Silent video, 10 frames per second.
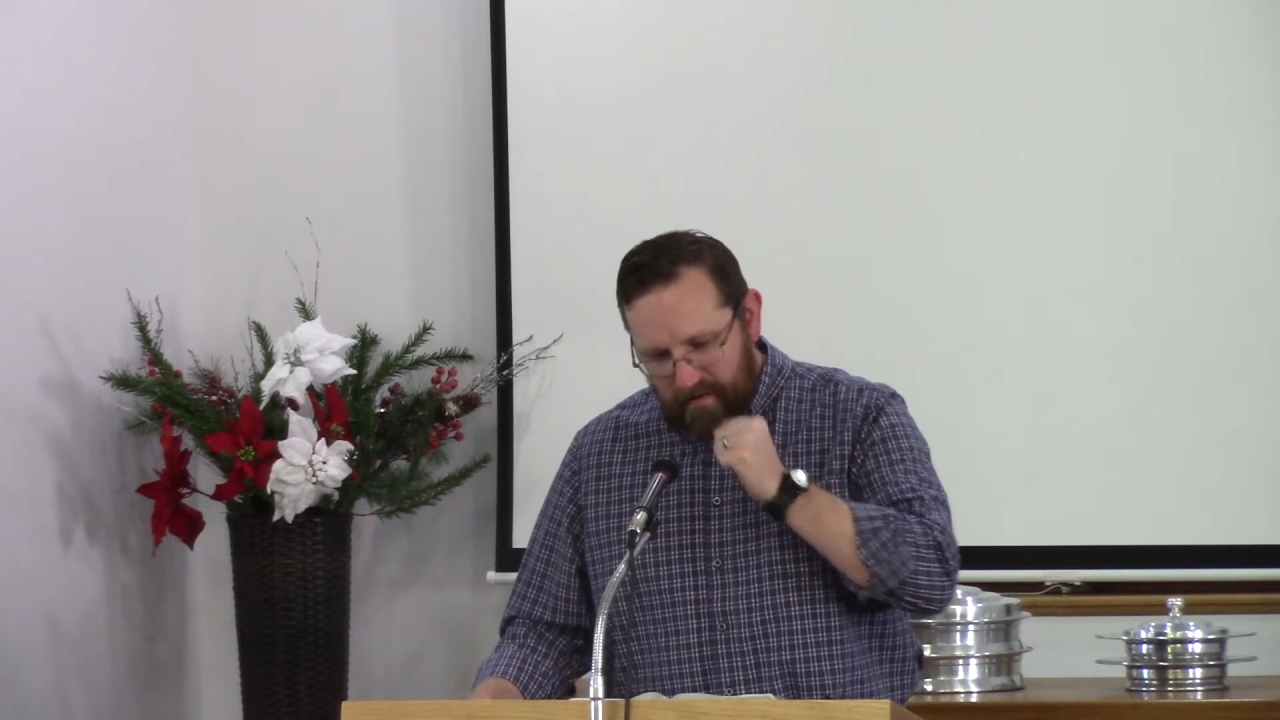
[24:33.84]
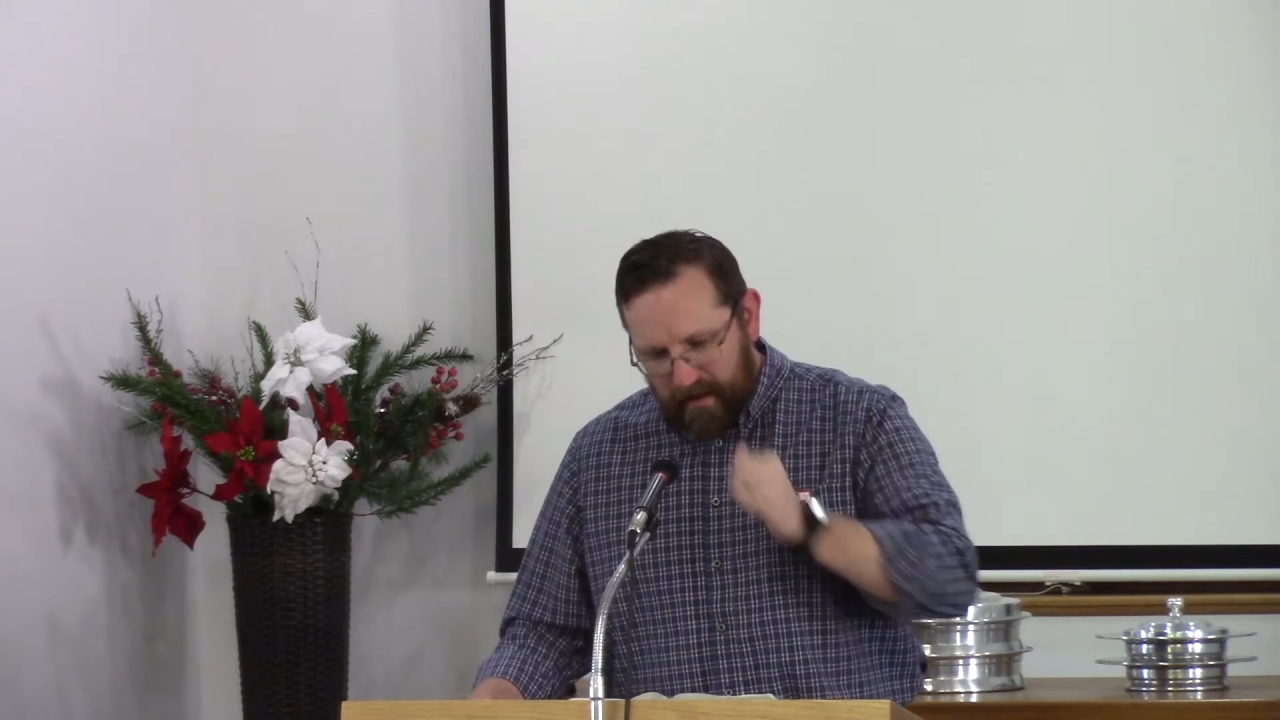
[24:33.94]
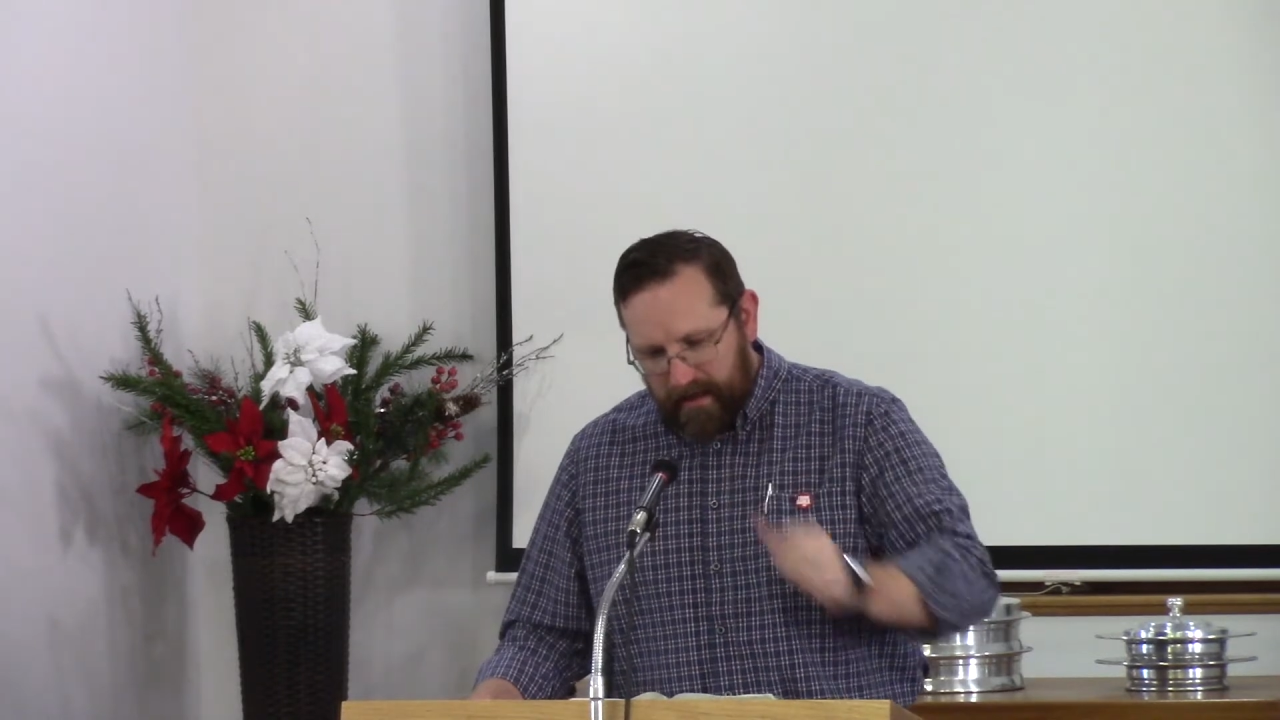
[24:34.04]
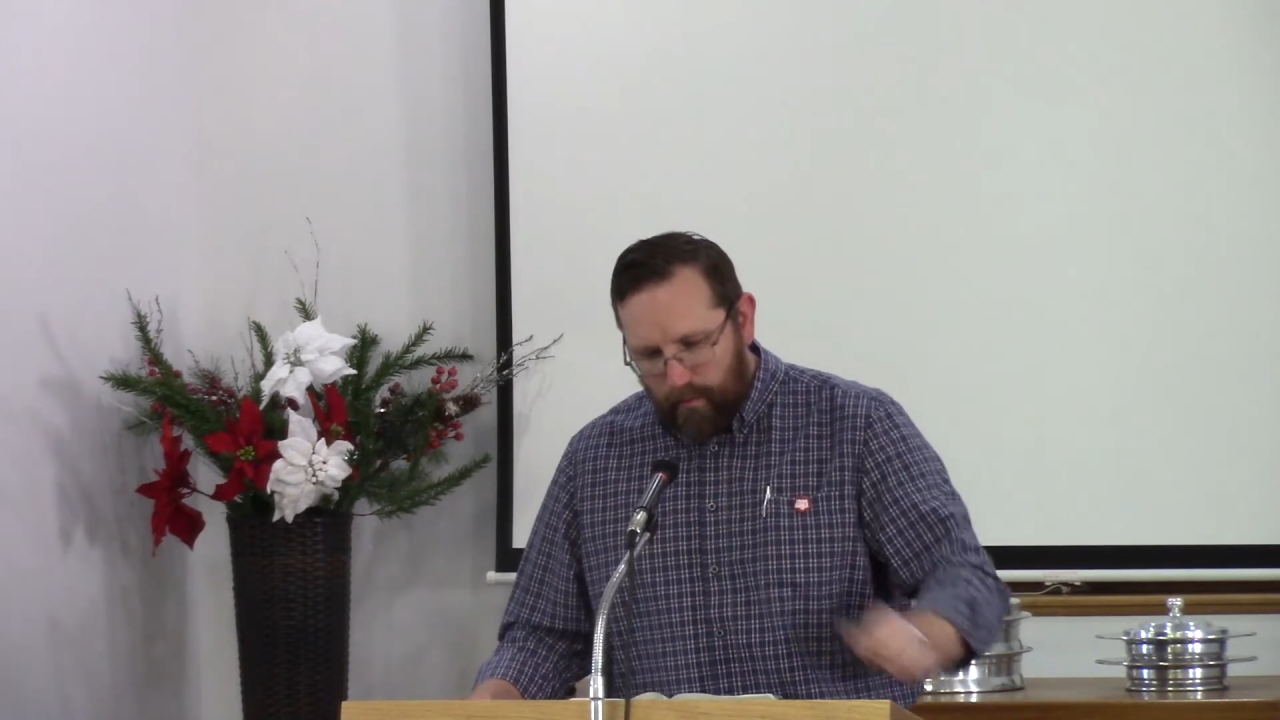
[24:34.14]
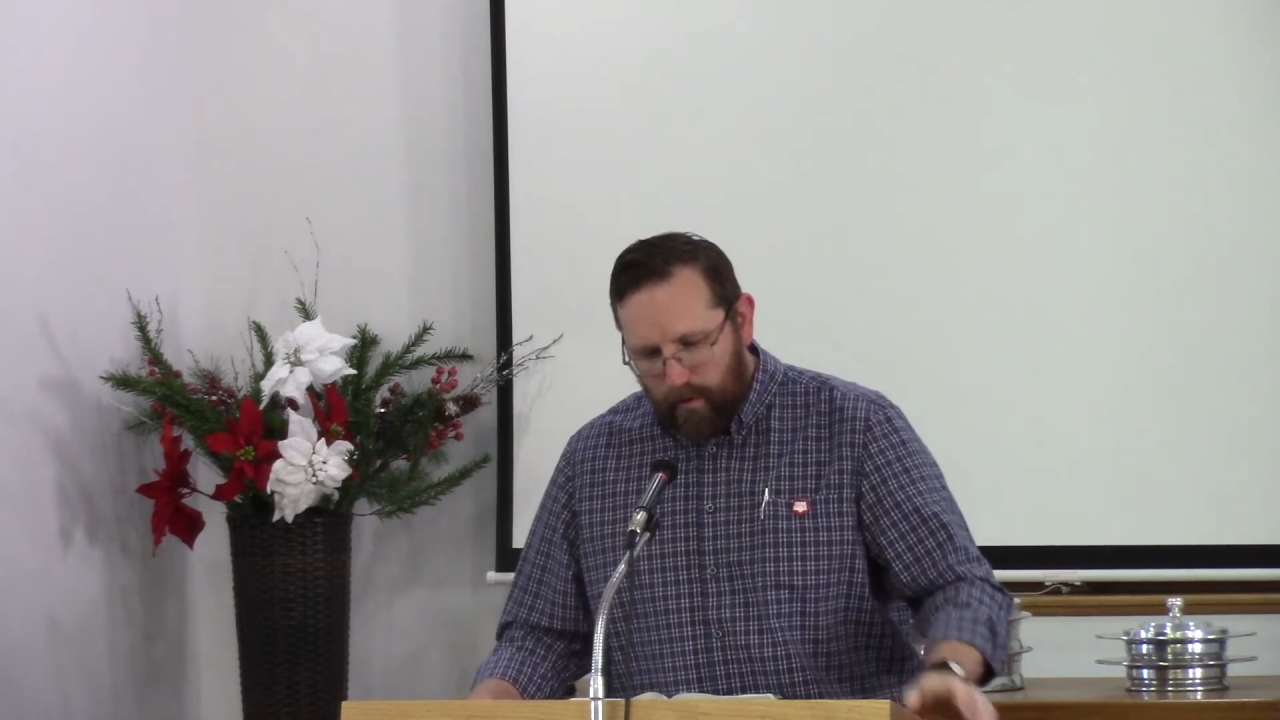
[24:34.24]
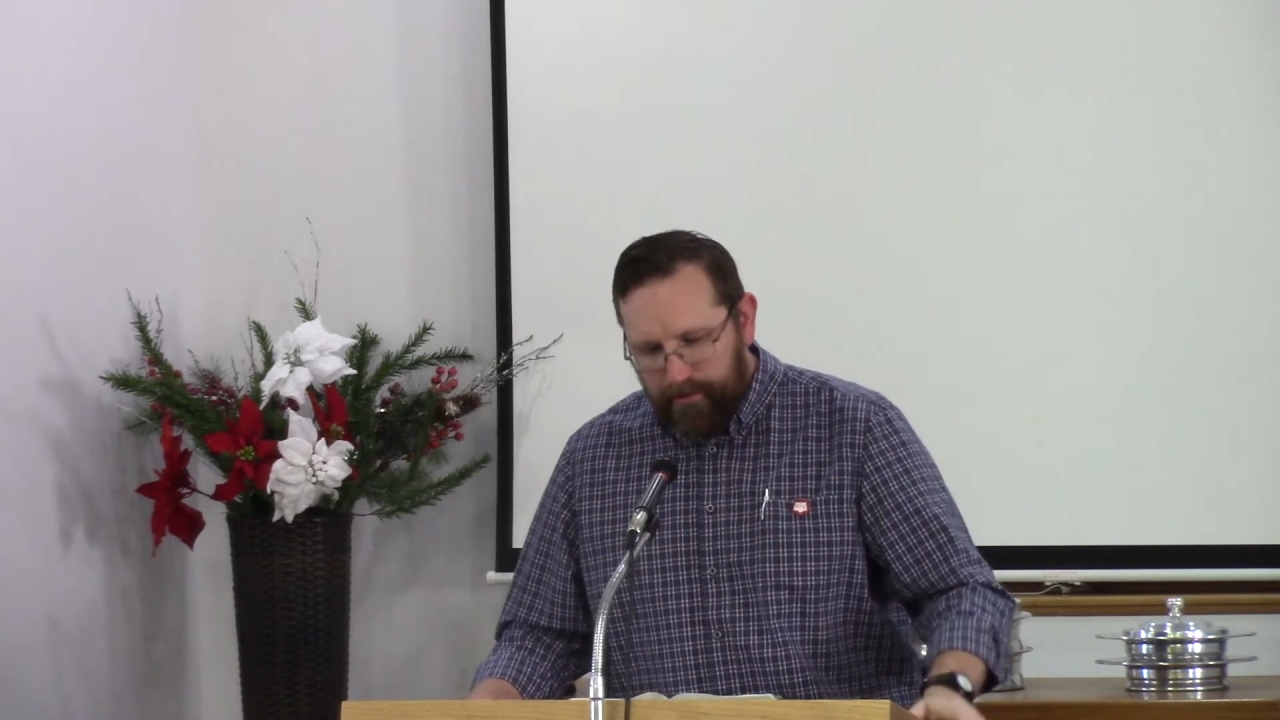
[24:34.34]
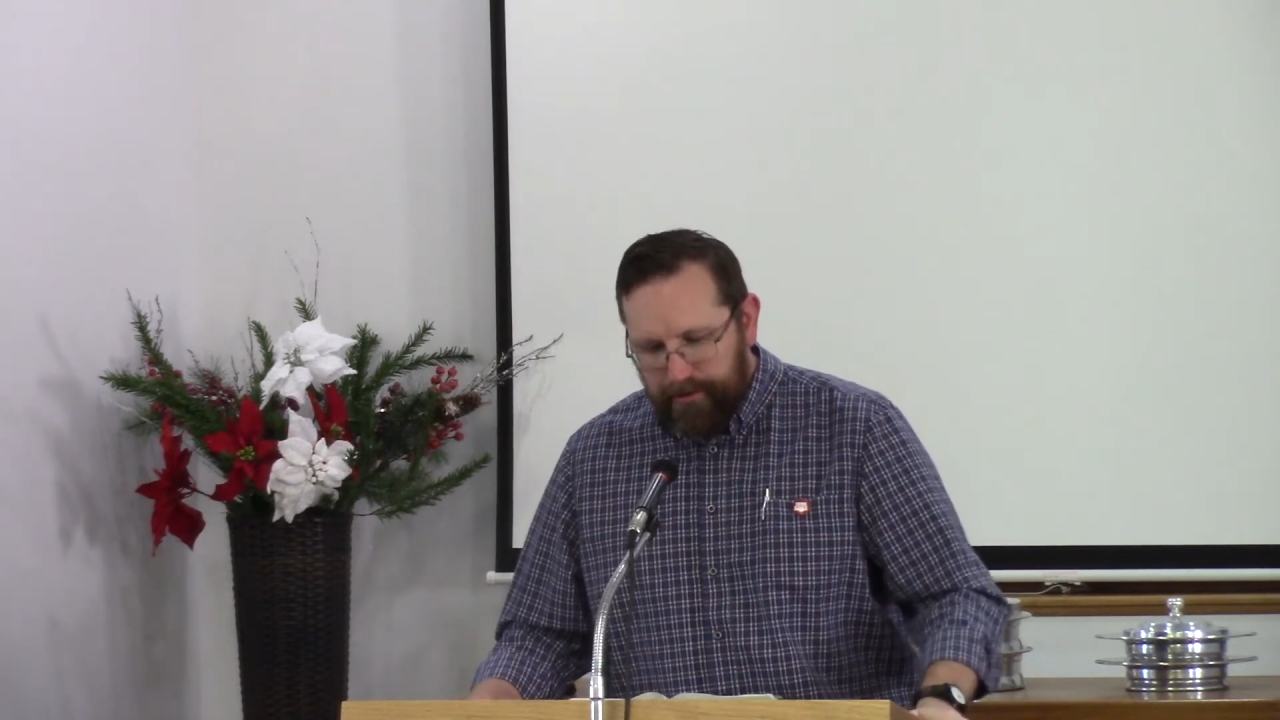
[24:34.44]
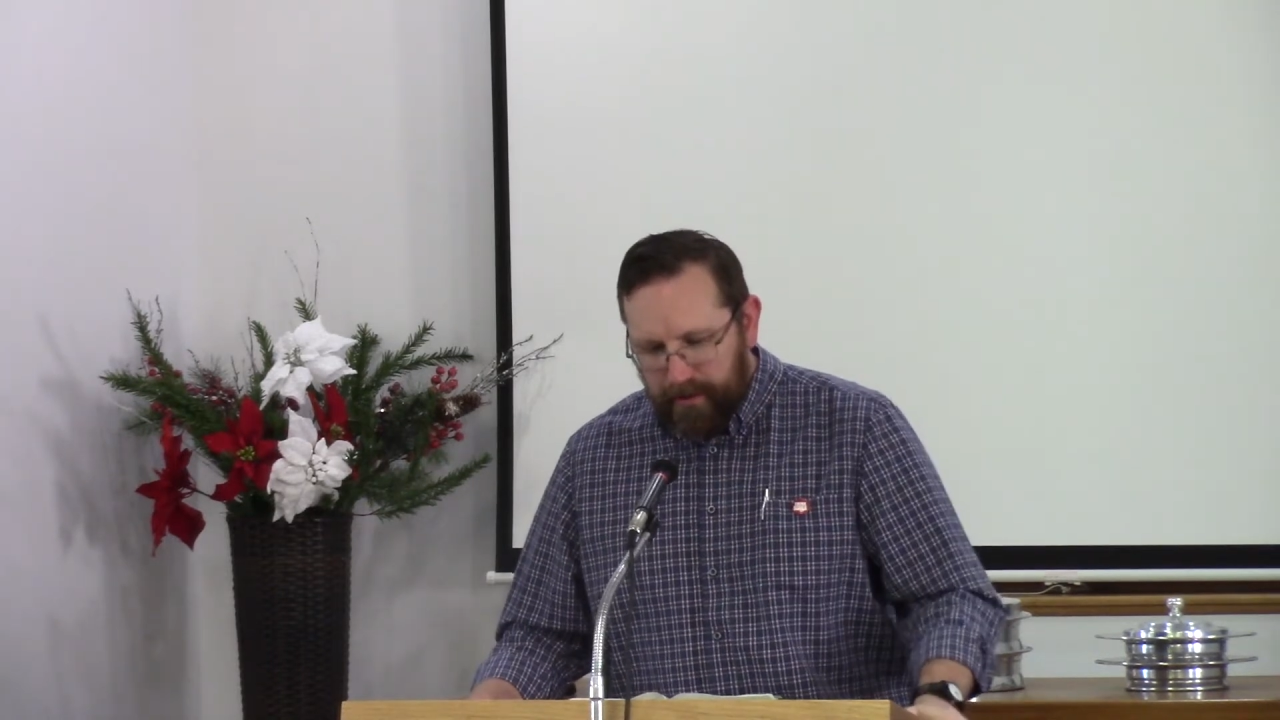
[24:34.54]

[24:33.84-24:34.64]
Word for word: And He wants